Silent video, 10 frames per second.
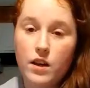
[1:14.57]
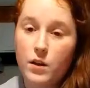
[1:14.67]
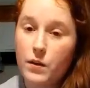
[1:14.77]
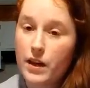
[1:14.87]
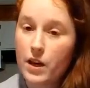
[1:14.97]

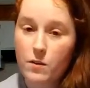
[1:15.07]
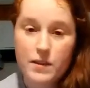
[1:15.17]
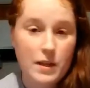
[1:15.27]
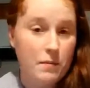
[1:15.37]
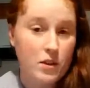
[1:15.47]
You can narrow
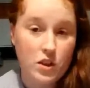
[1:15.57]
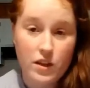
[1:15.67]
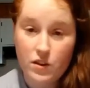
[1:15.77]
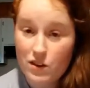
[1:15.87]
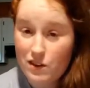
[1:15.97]
it down by
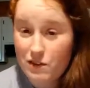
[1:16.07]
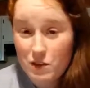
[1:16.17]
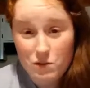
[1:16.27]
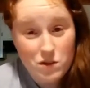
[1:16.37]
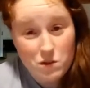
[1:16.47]
gender if
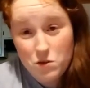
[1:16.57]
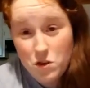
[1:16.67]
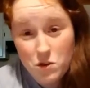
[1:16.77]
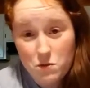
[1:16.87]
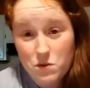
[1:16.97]
you so
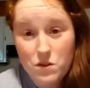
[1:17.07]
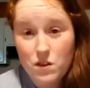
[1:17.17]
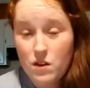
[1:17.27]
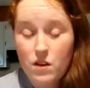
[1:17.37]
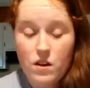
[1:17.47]
choose,
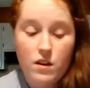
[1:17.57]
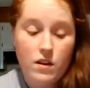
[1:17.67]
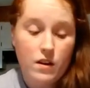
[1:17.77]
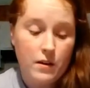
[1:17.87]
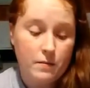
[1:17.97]

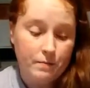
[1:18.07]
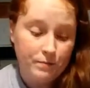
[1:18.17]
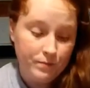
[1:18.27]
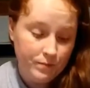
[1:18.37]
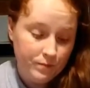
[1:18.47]
and